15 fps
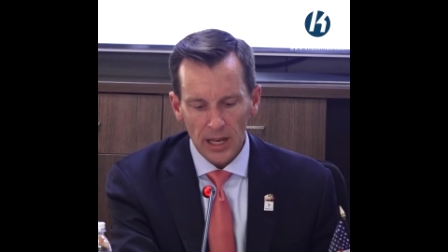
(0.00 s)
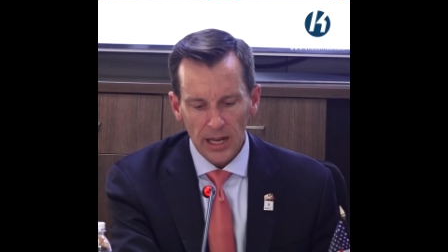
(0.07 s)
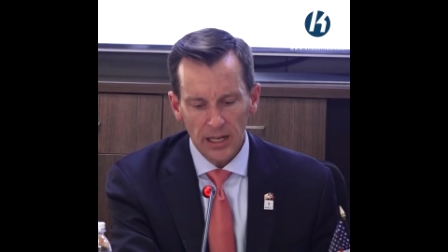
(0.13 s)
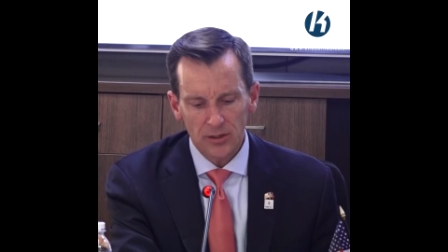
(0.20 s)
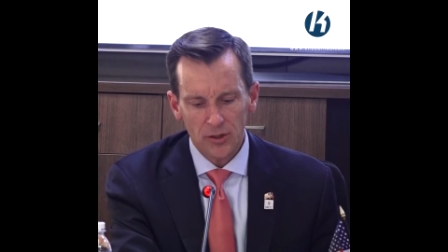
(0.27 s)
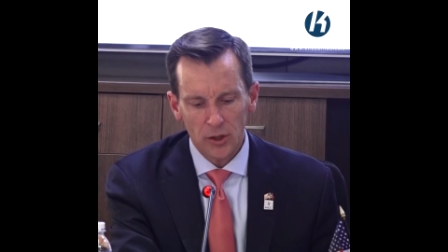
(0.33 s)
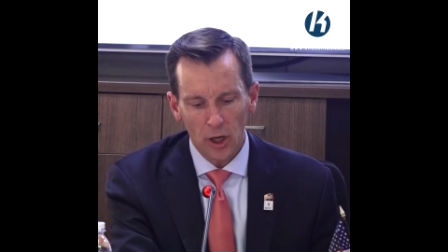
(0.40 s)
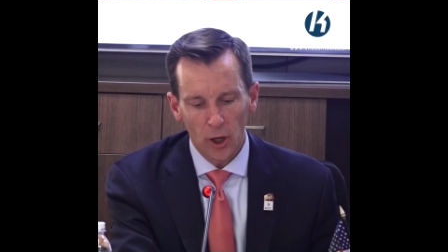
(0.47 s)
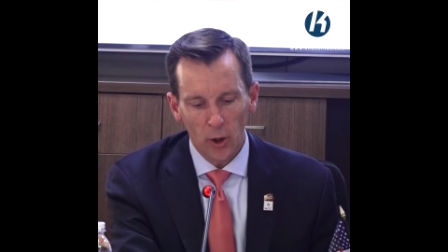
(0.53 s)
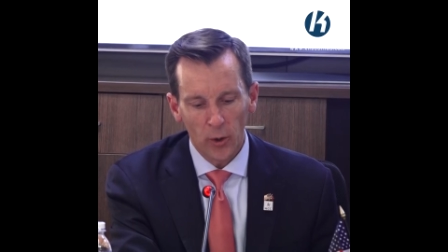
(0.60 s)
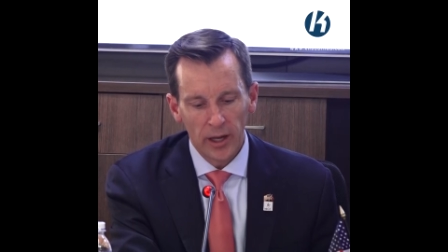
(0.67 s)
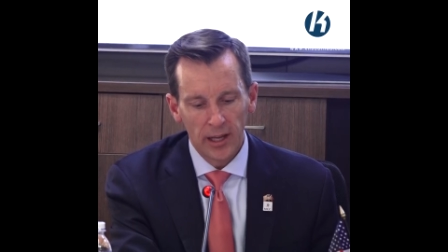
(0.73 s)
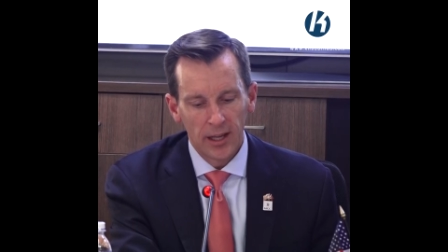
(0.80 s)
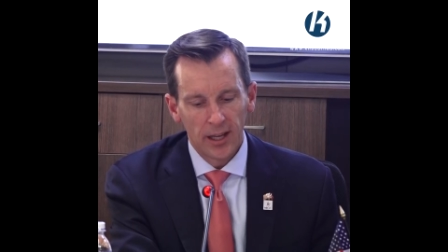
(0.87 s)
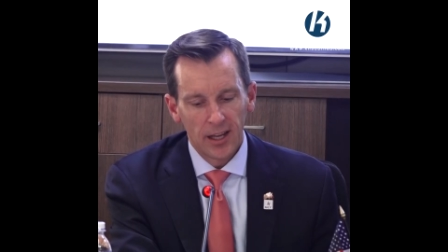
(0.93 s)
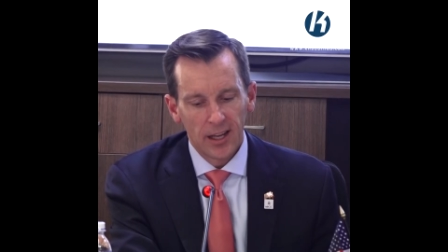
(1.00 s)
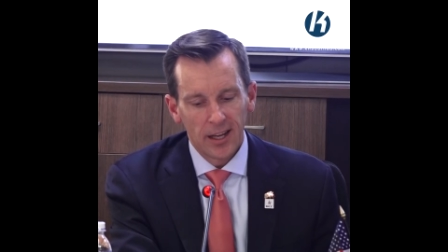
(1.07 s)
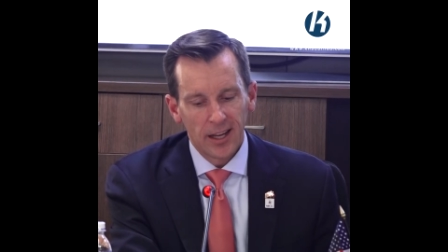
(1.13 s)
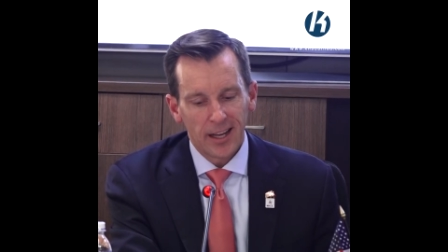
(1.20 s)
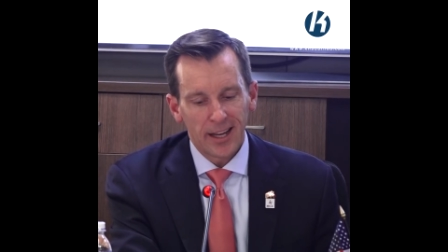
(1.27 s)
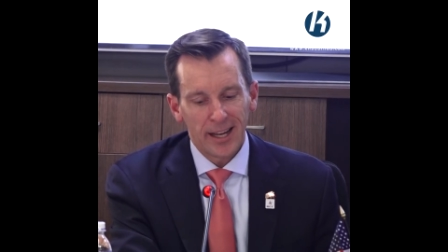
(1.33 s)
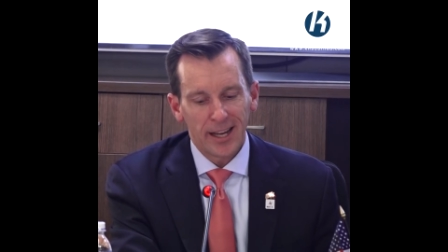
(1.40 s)
And so
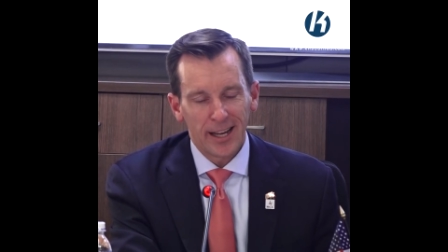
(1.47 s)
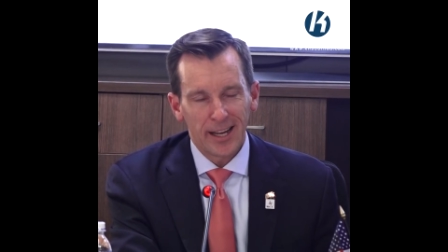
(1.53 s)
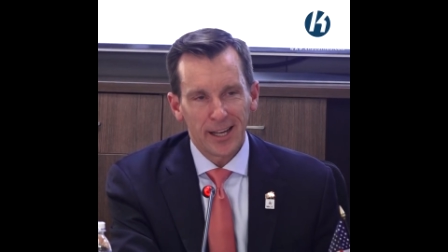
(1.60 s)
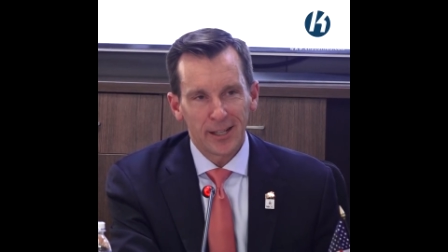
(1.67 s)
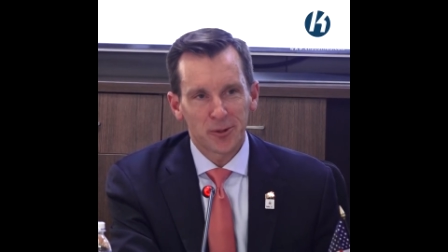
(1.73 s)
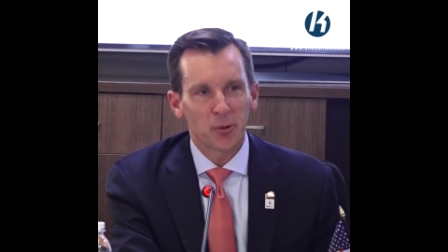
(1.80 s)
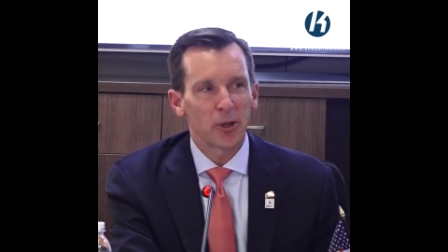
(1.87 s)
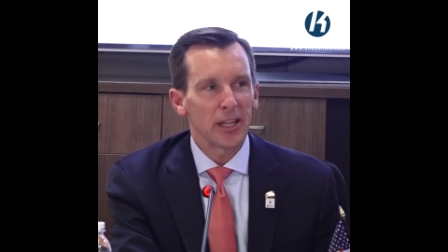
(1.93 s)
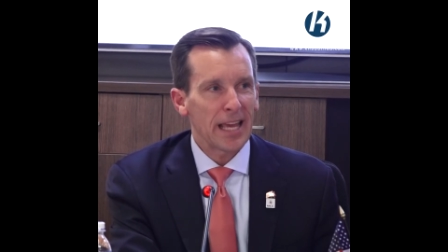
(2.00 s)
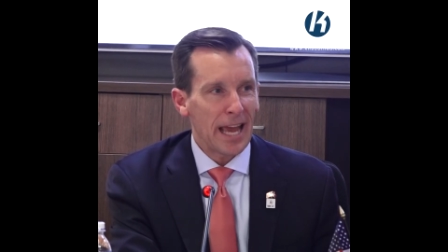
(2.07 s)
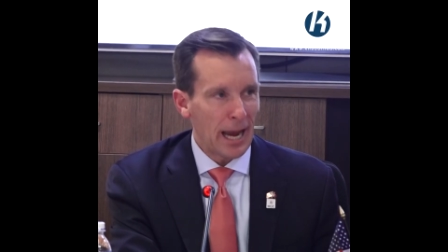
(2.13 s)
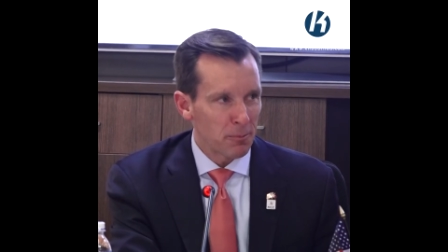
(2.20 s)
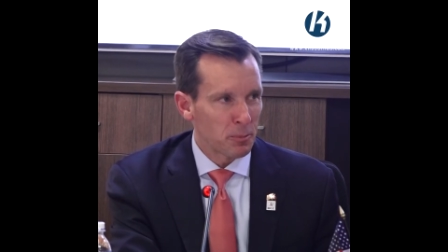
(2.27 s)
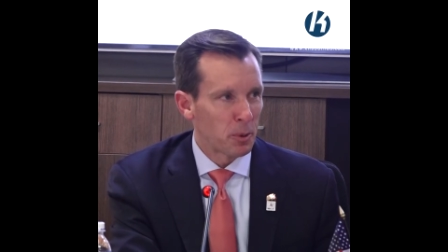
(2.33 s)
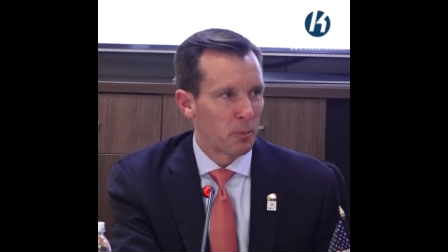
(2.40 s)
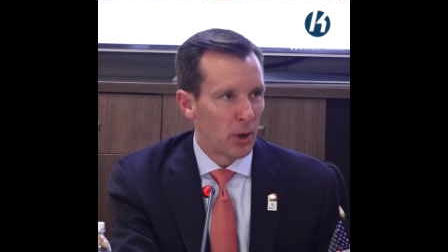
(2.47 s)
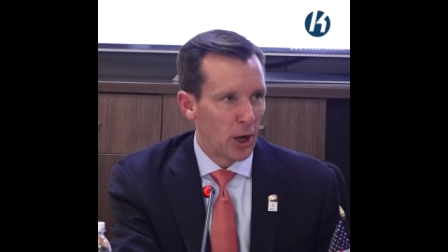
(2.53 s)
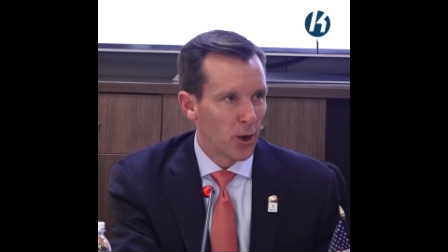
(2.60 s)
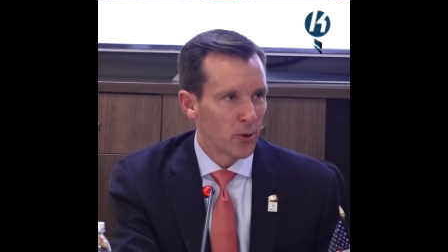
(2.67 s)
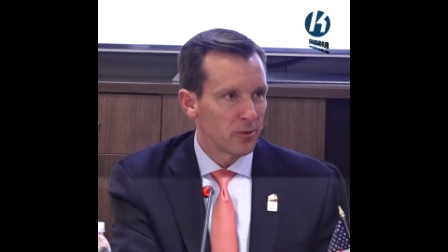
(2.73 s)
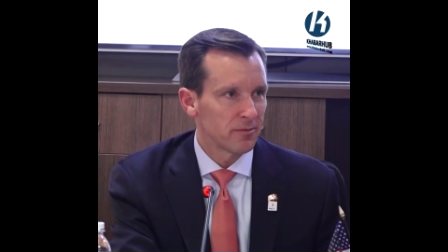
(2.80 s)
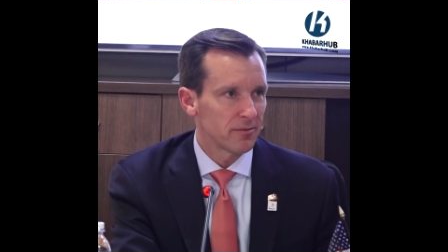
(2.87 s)
it's really
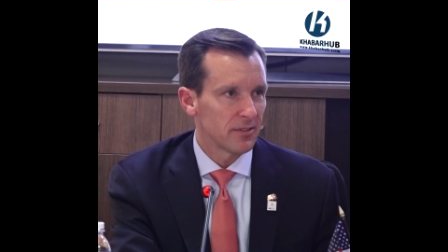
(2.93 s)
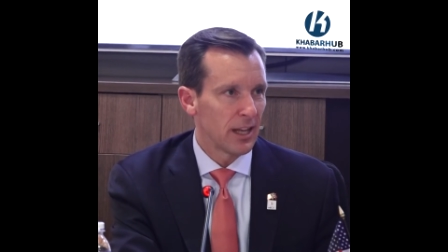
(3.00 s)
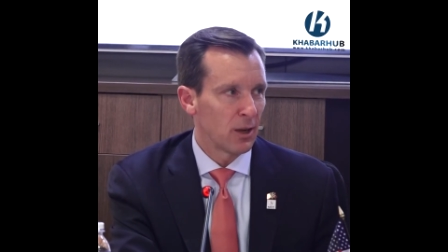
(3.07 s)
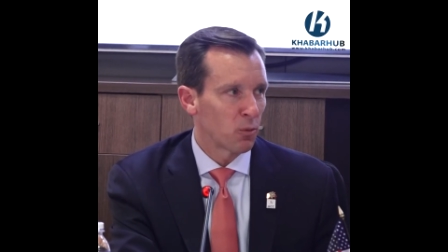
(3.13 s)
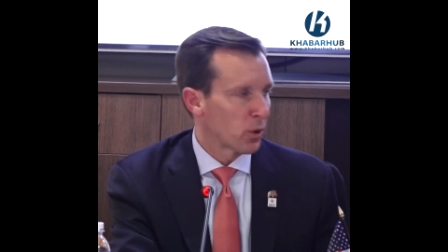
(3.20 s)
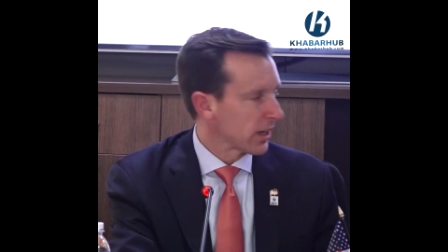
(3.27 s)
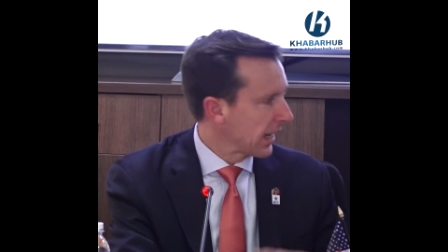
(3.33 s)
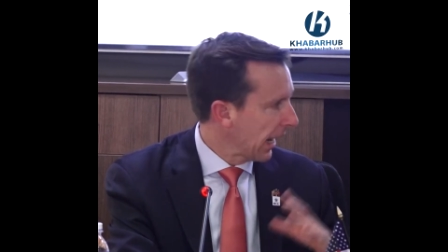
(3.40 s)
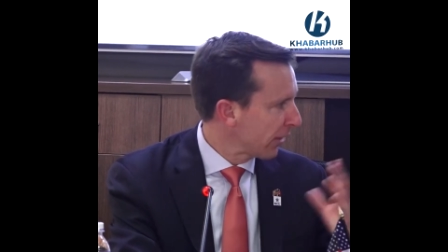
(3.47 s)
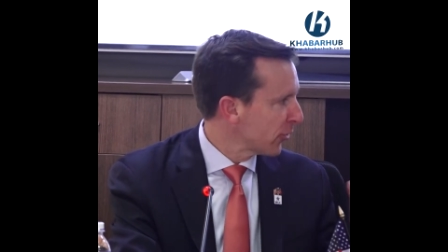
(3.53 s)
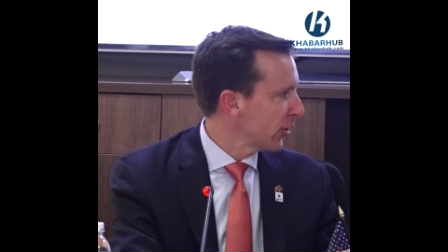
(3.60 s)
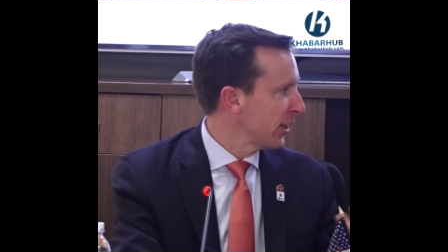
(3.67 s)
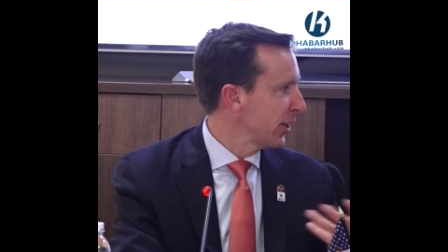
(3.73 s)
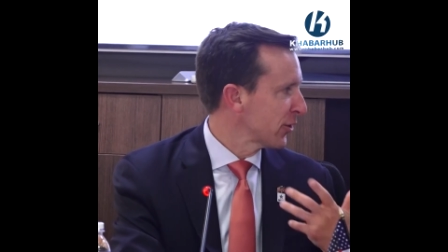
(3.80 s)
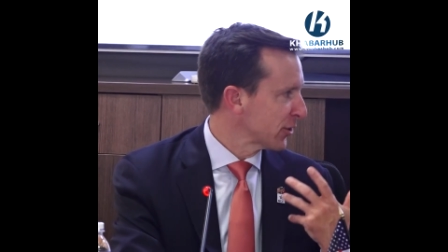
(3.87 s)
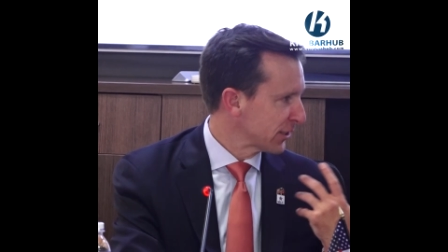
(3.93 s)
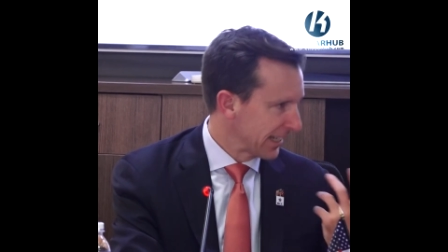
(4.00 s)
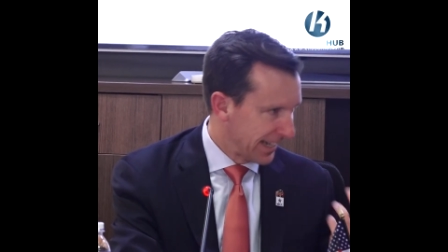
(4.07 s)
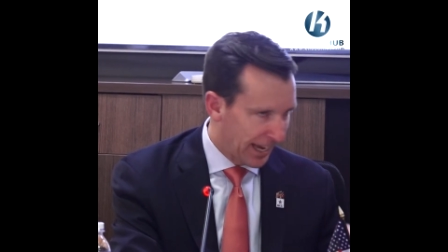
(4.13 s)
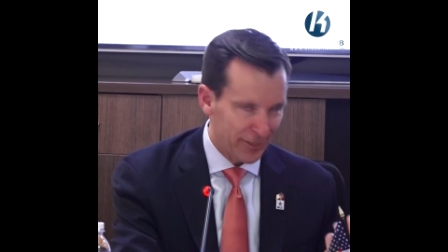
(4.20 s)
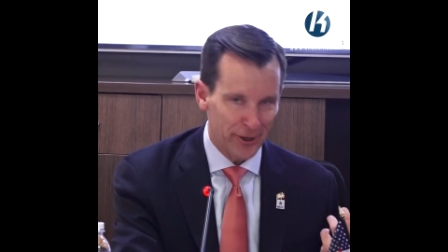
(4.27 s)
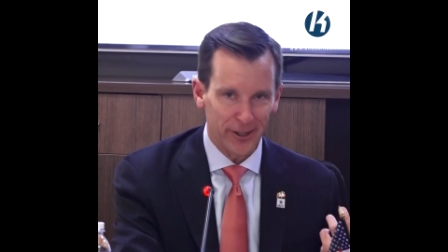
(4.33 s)
apropos that we're gathered here
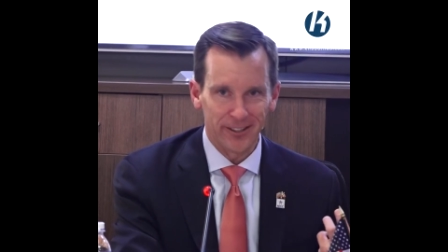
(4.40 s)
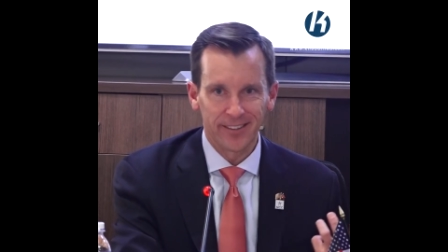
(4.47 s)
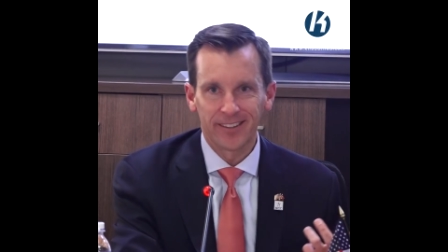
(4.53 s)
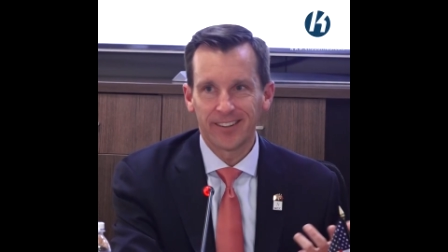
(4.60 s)
together